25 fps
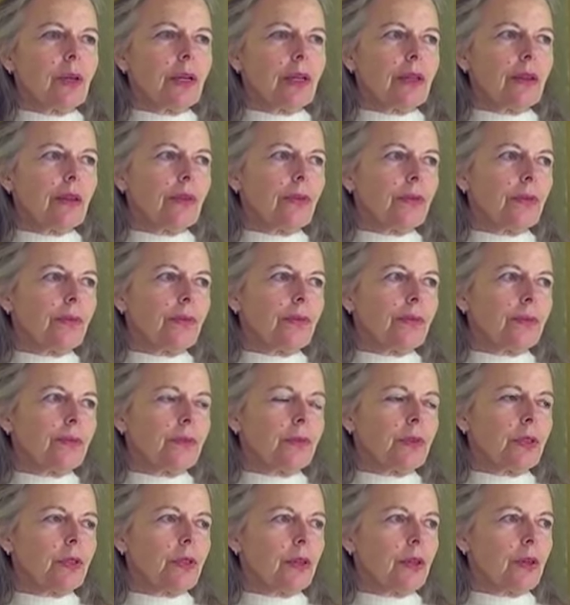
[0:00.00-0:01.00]
One of the
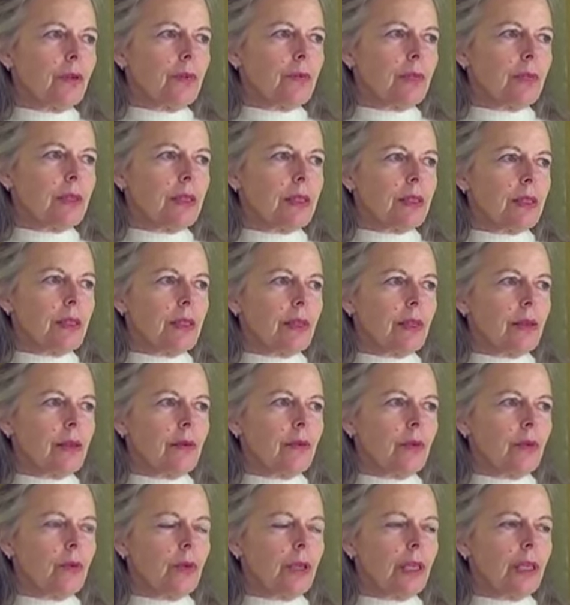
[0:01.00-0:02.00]
terms that
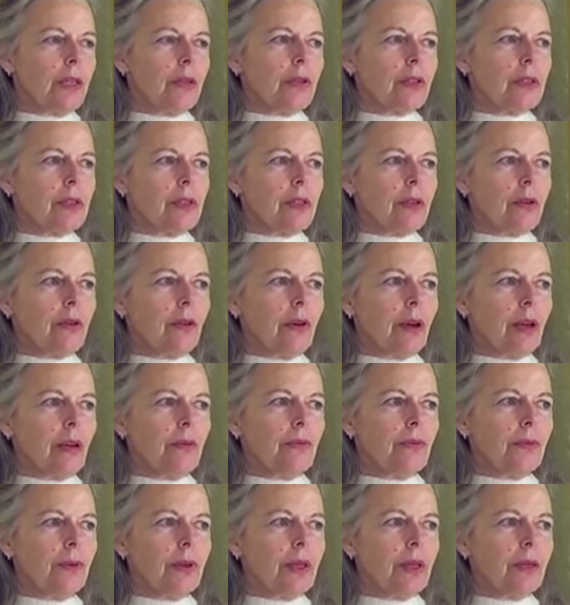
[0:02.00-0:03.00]
we use in the
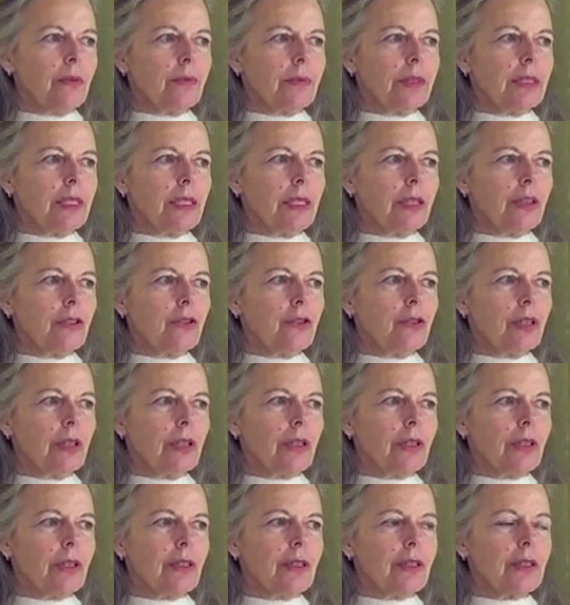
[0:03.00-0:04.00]
Great Freedom
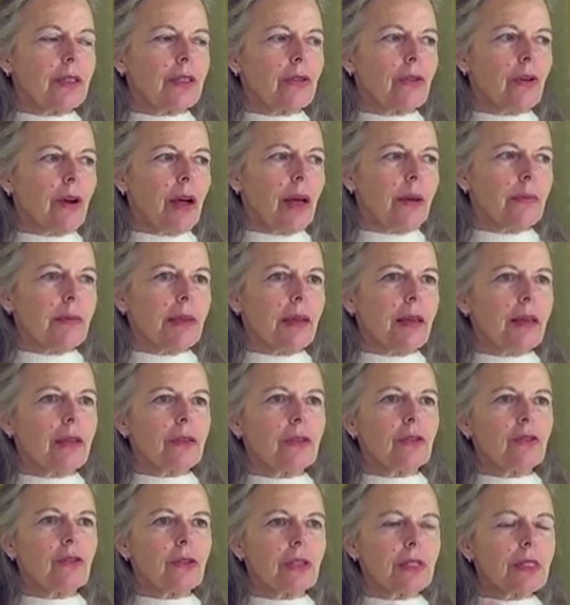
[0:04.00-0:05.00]
Teaching to describe that
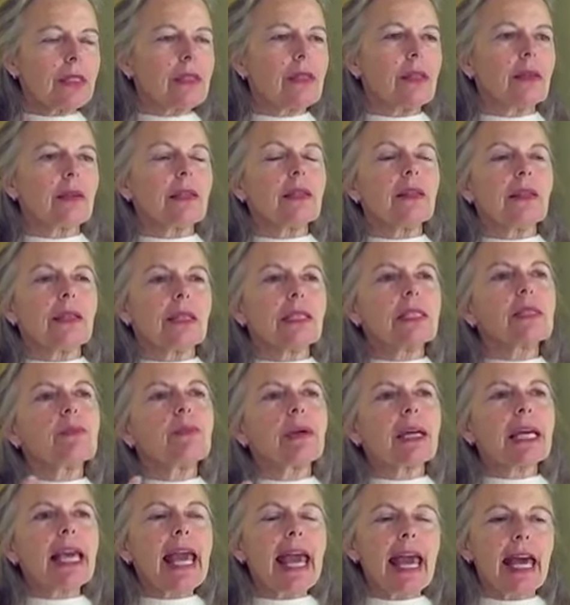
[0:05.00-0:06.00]
is just this
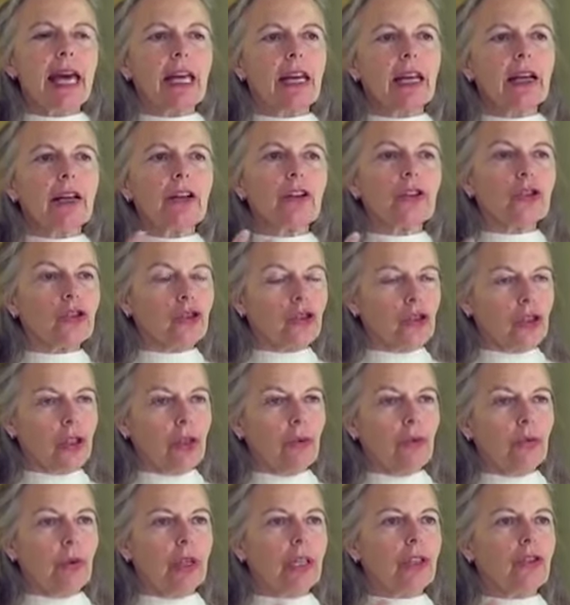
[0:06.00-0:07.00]
mechanical
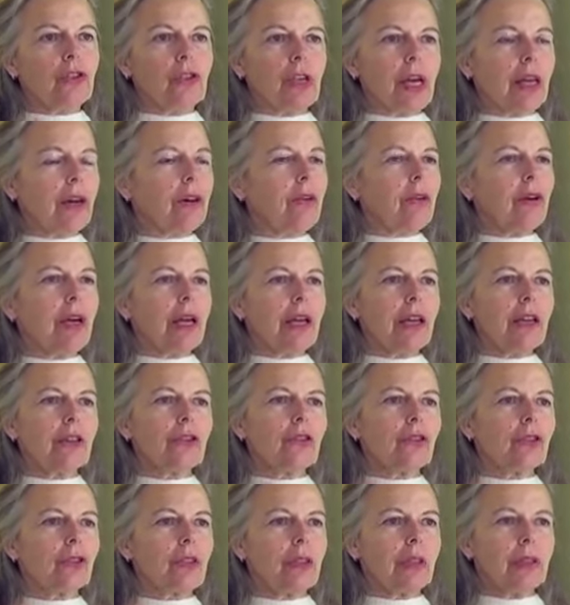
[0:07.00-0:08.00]

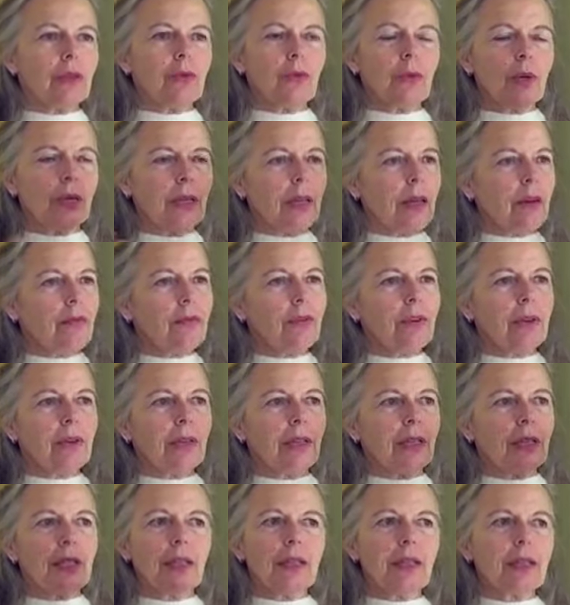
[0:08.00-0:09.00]
regeneration, whatever
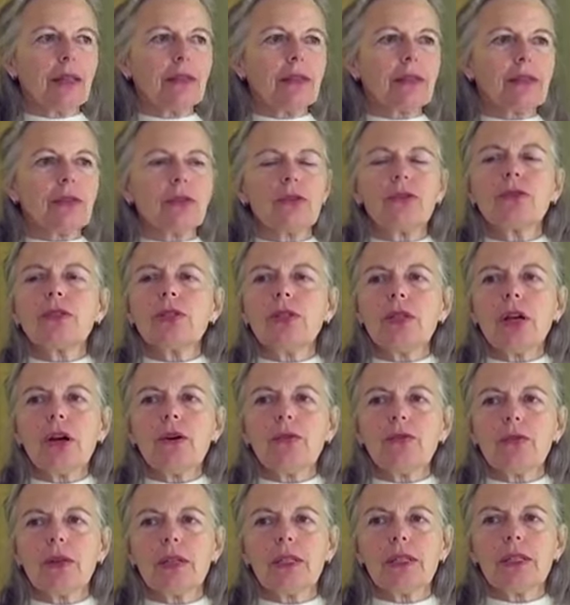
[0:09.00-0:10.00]
it is. There's
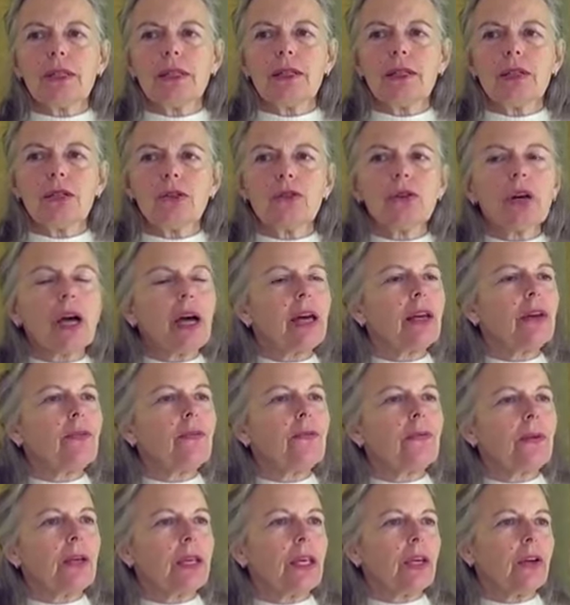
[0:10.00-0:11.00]
no reason to try to
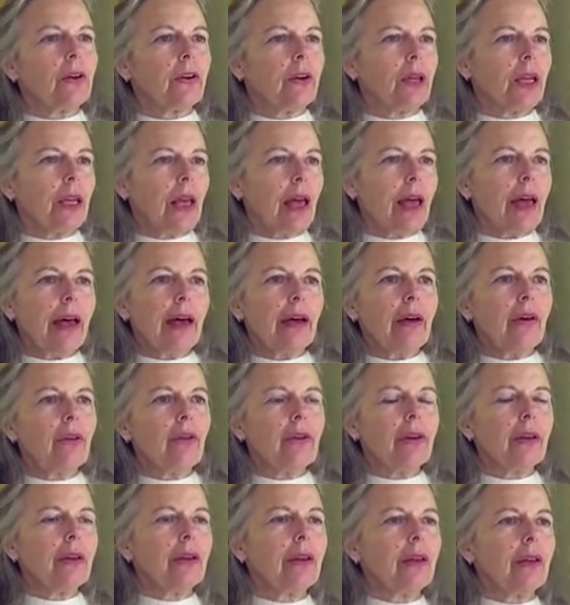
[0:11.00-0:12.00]
figure it out.
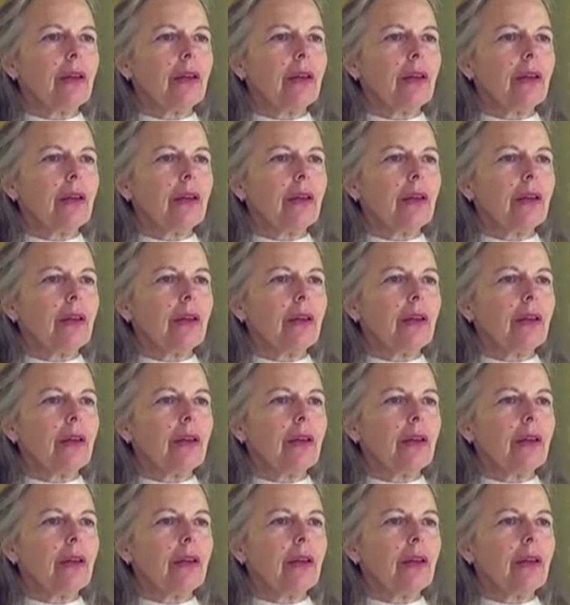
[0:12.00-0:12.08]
